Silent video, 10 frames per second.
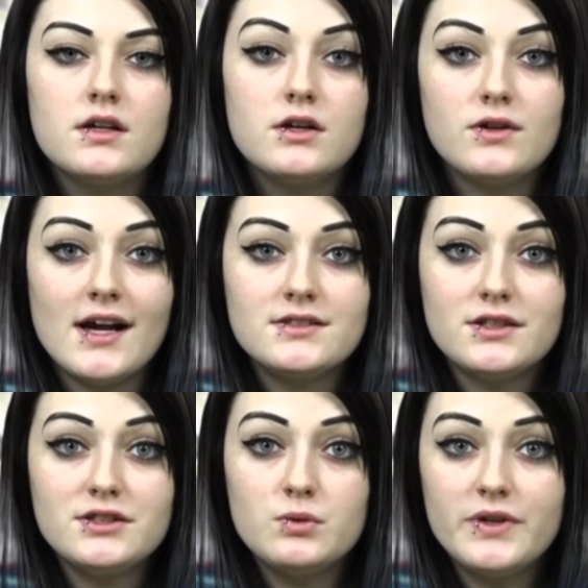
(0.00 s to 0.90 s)
Congrats
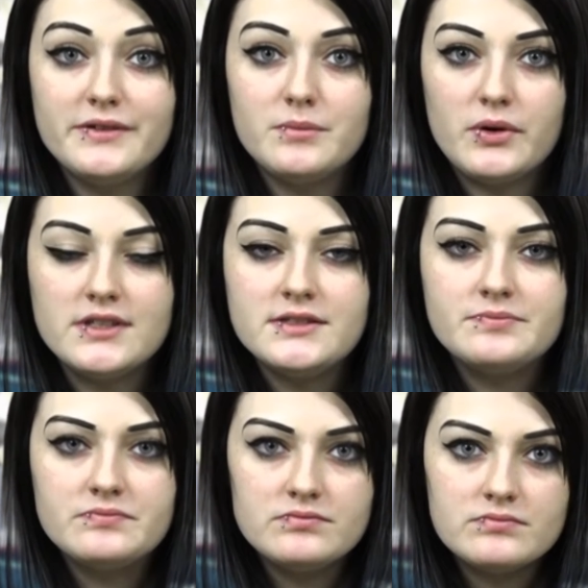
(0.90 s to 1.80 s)
on your win, boys.
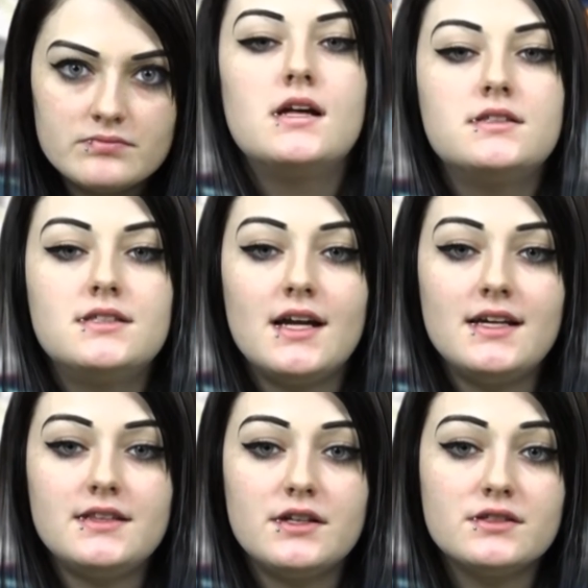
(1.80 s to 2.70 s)

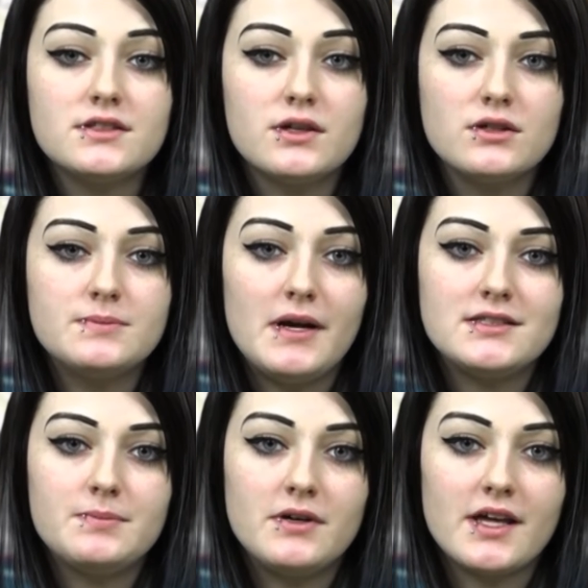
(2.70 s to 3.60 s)
Tonight, there is a girls'
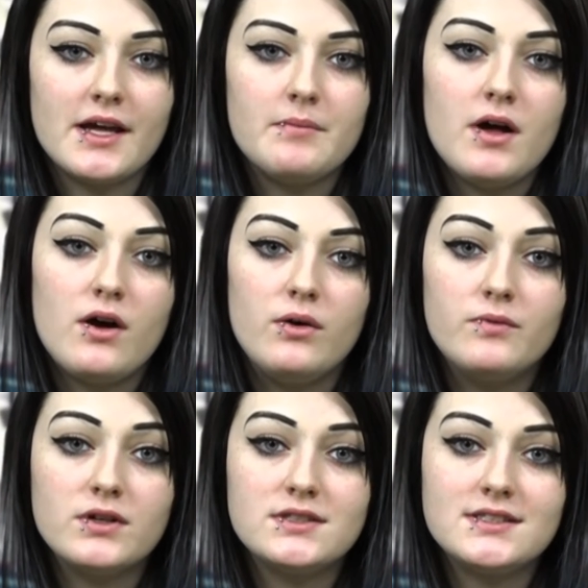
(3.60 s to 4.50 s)
basketball game,
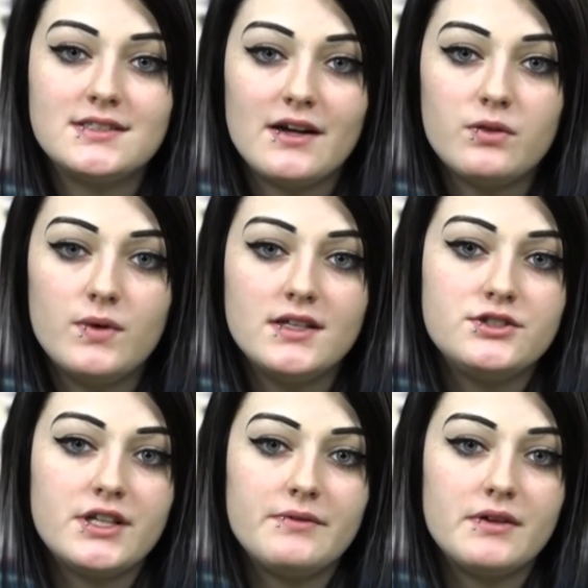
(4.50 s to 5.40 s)
home versus
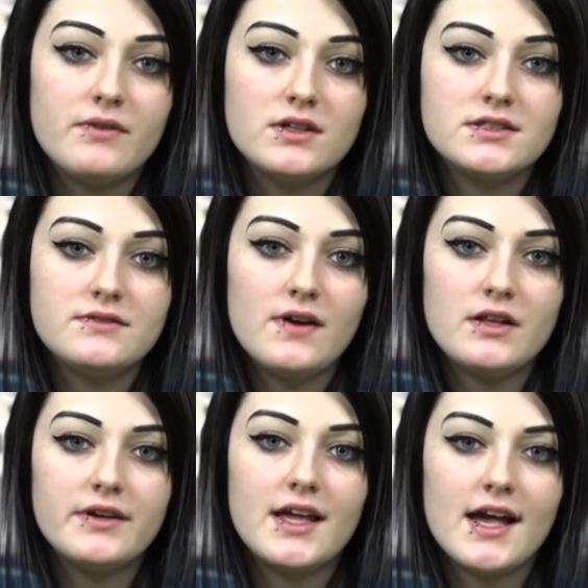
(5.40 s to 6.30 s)
Southwest, JV and varsity
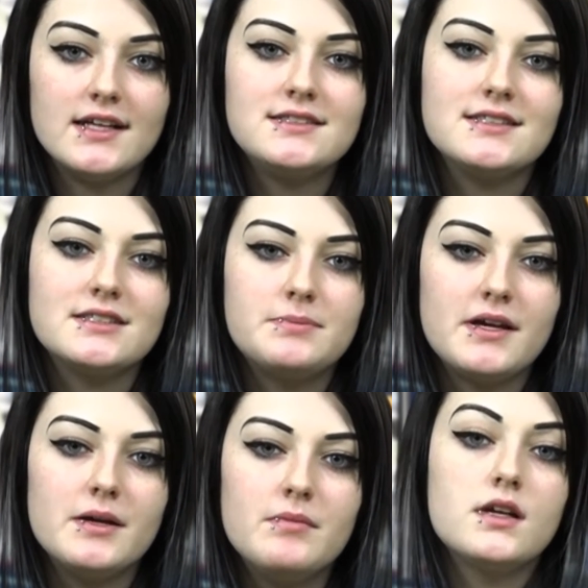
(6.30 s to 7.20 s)
following, at 6
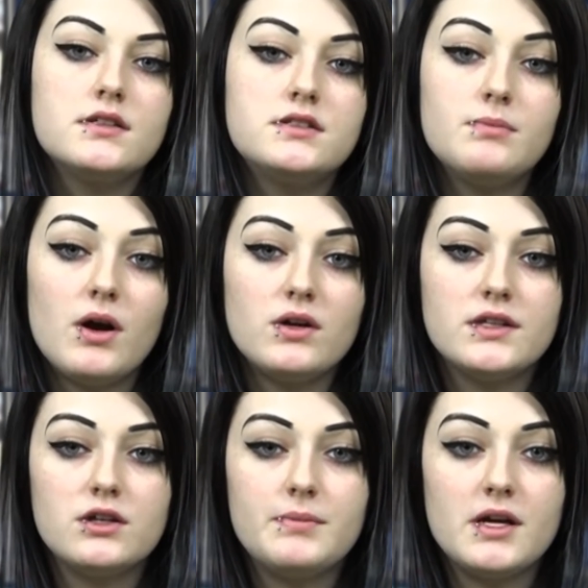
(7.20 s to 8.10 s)
p.m. Tomorrow,
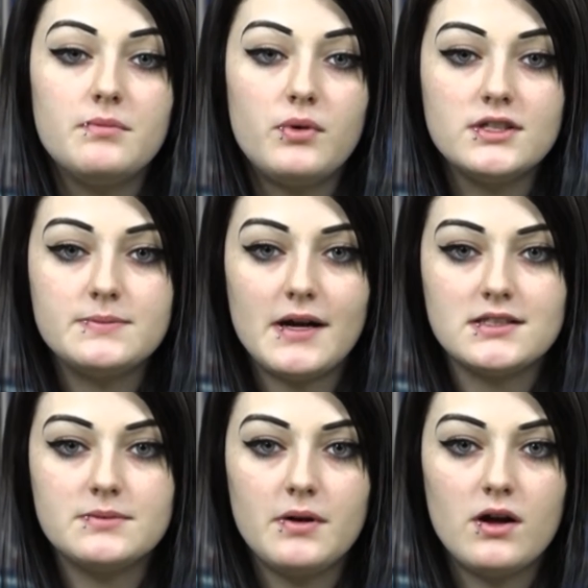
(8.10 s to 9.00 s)
there will be a boys'
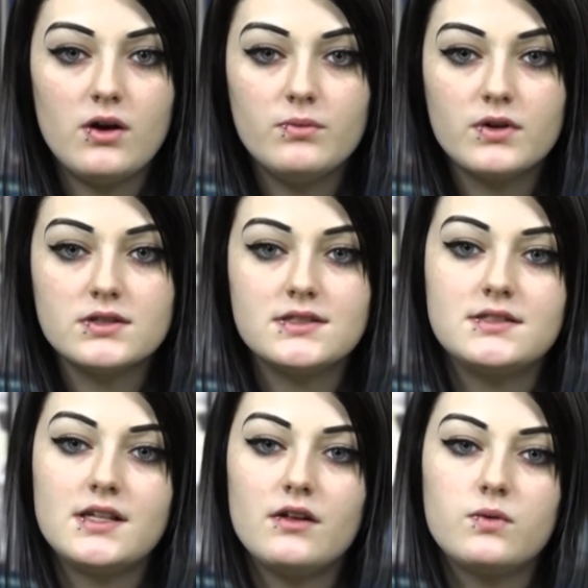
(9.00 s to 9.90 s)
basketball home
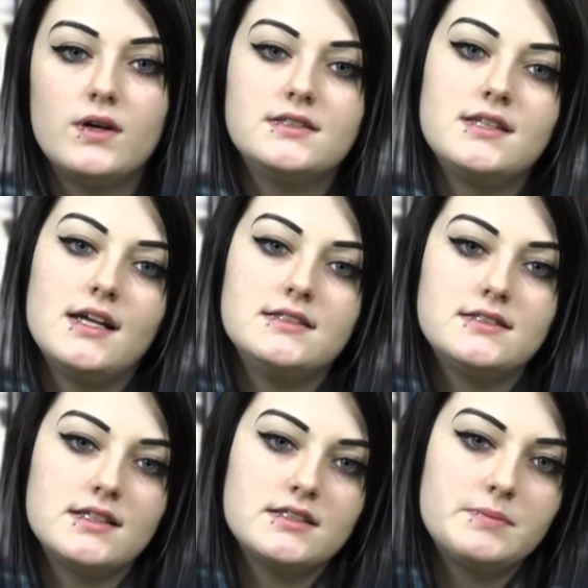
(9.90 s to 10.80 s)
versus Southwest at
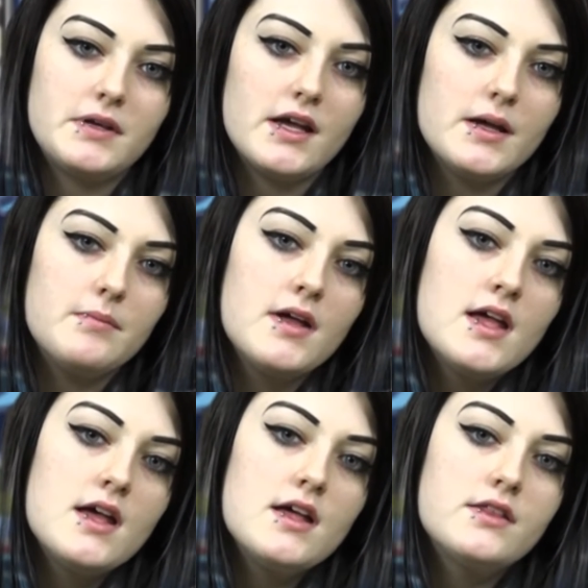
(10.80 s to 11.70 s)
6 p.m.
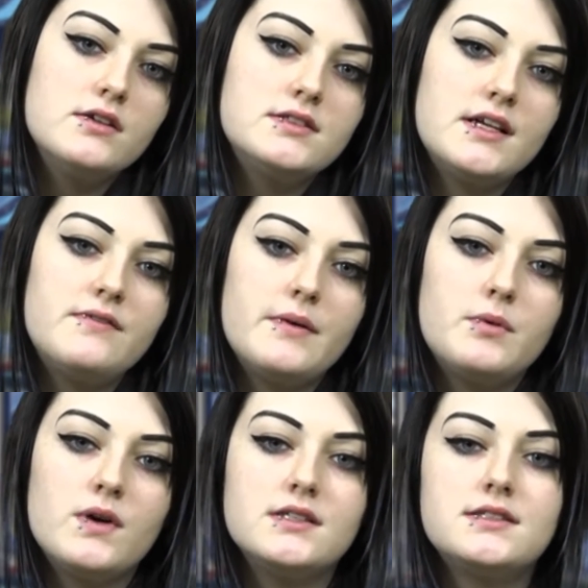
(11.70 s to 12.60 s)
Thursday,
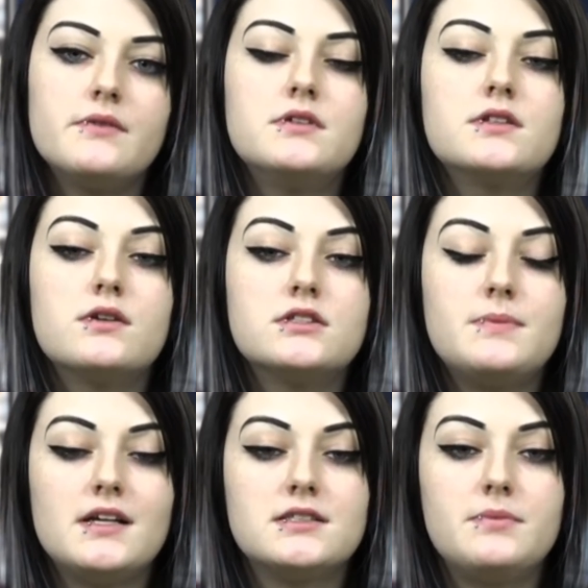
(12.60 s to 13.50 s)
February 7th, girls'
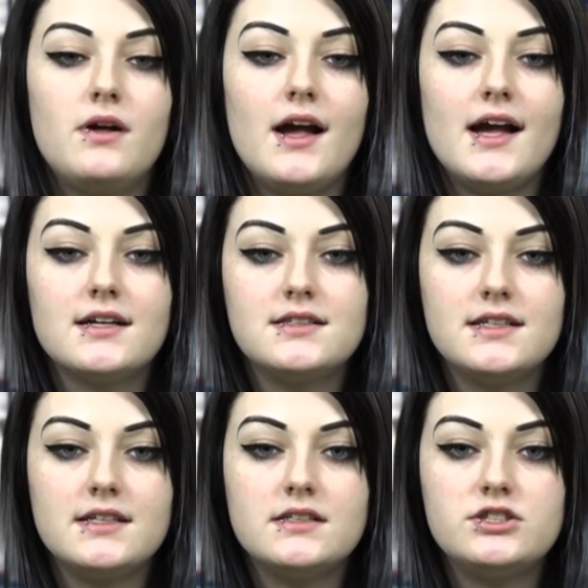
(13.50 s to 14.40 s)
basketball at
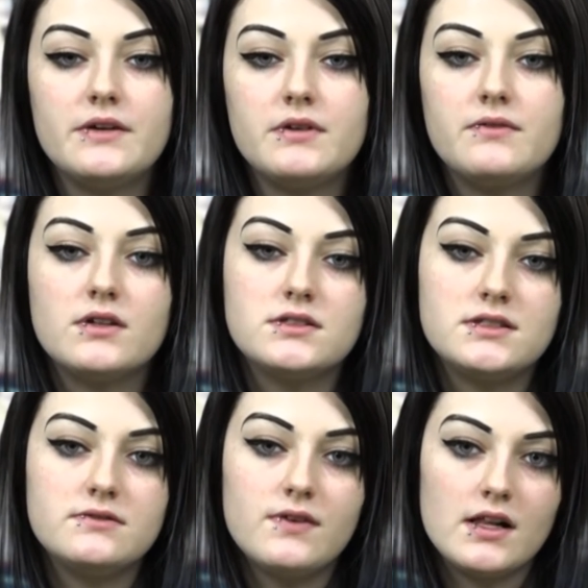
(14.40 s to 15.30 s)
Galena, JV
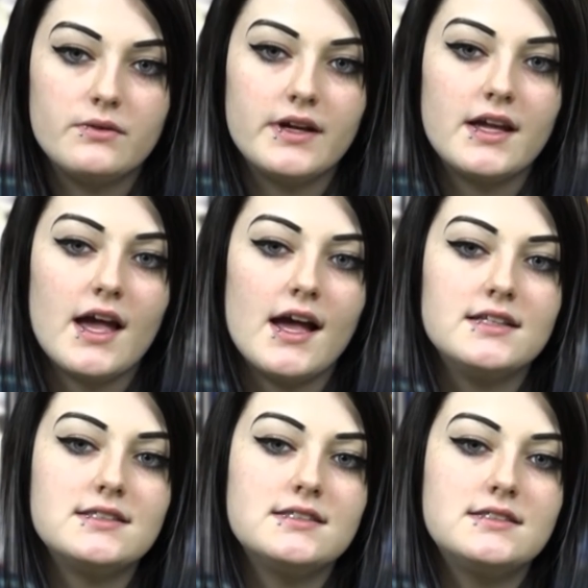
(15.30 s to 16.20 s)
varsity following,
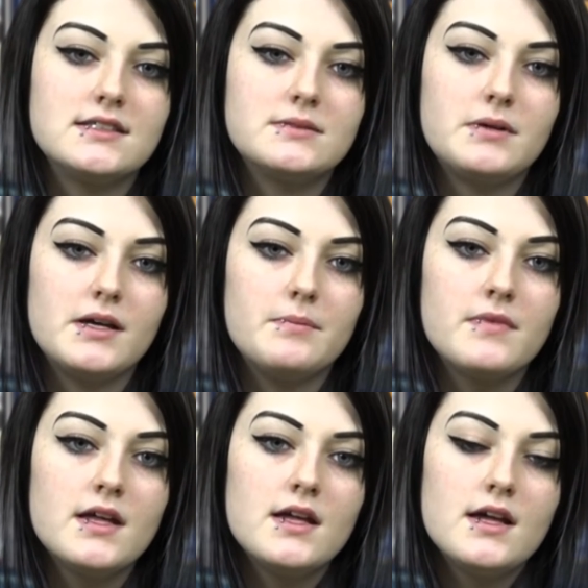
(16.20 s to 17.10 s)
at 6
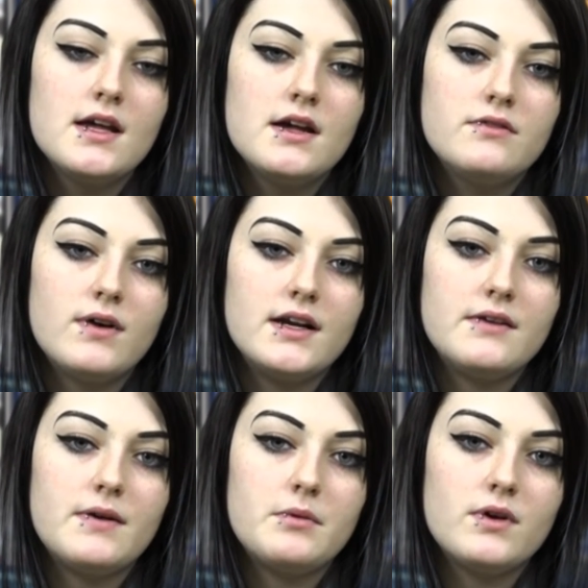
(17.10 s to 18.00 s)
p.m.
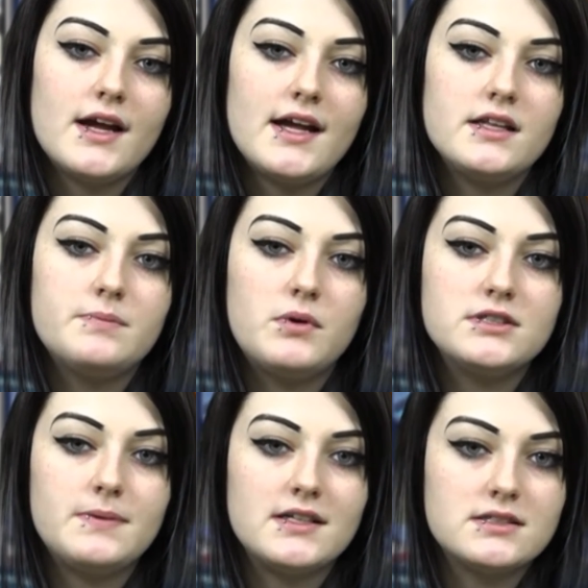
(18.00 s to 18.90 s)
Friday, February 8th,
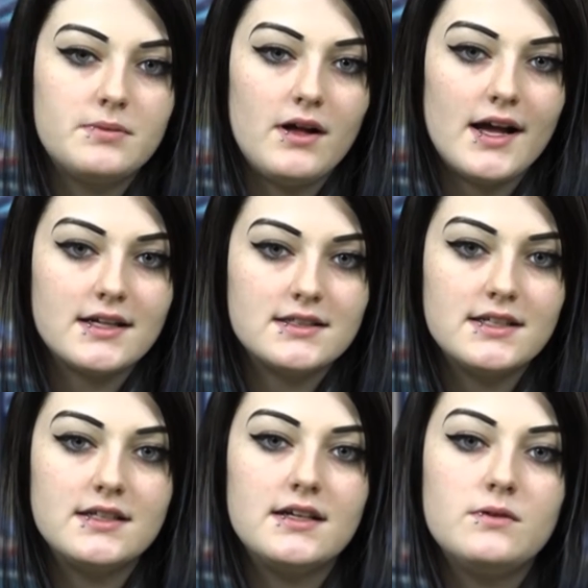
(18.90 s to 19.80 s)
boys basketball at
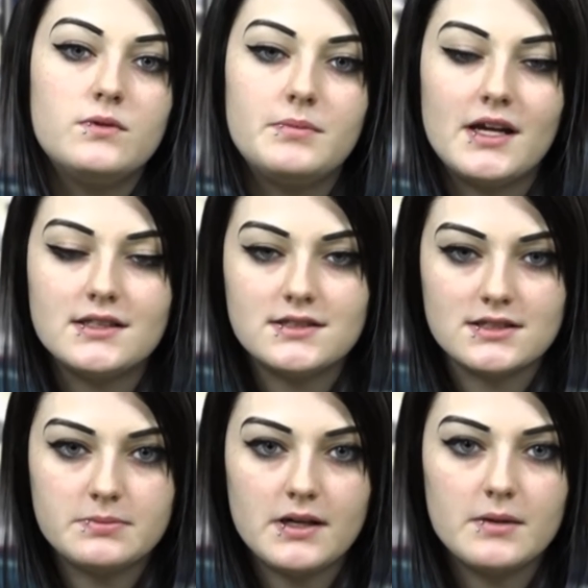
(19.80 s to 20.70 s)
Galena will be at
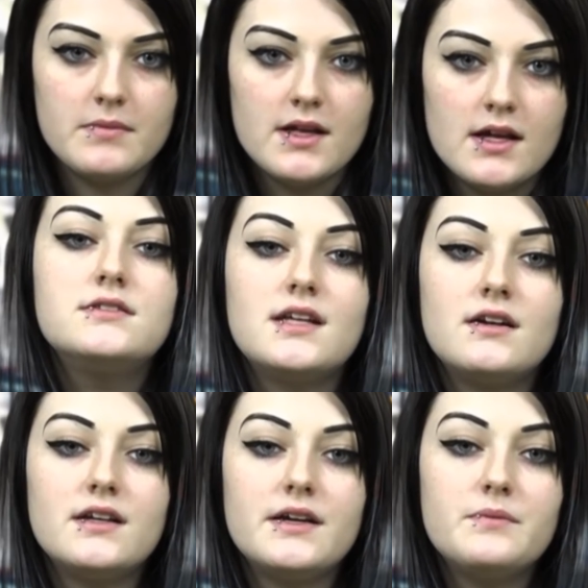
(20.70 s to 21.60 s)
6 p.m.
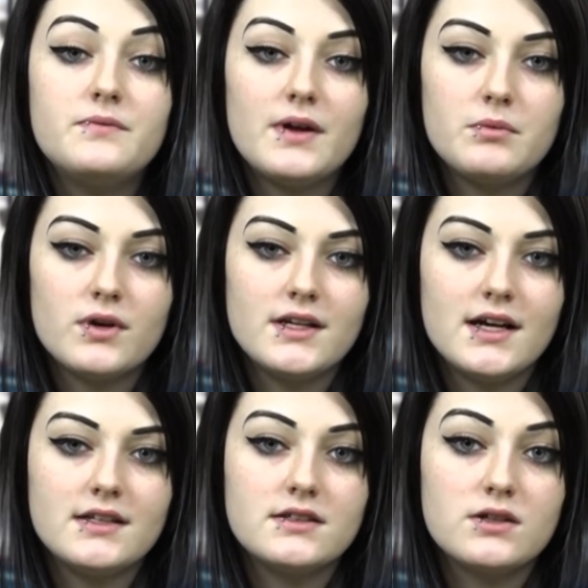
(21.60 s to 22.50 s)
Saturday, February
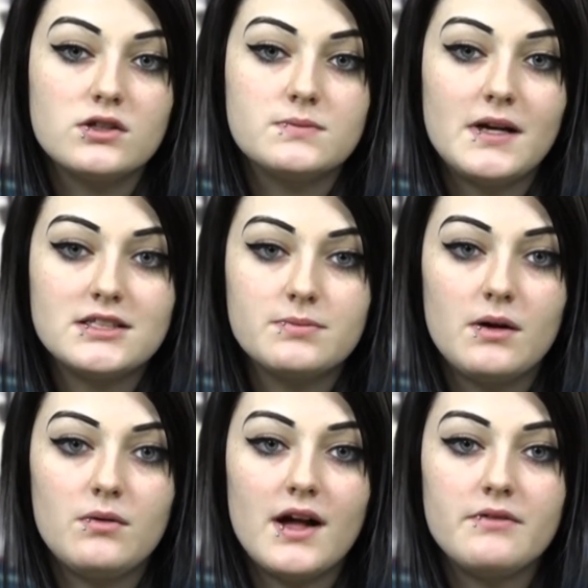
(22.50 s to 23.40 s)
9th, girls
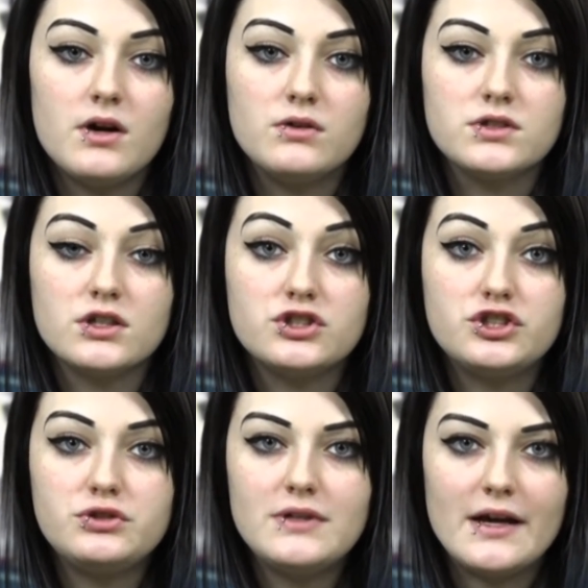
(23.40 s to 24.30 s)
basketball will have an Ozark
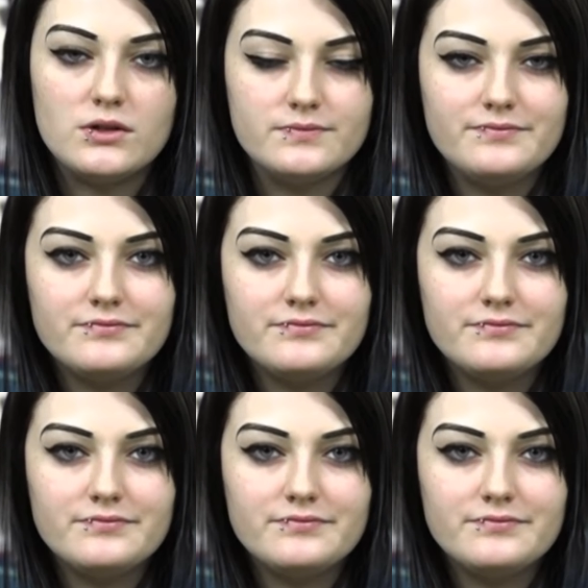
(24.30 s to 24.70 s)
shootout.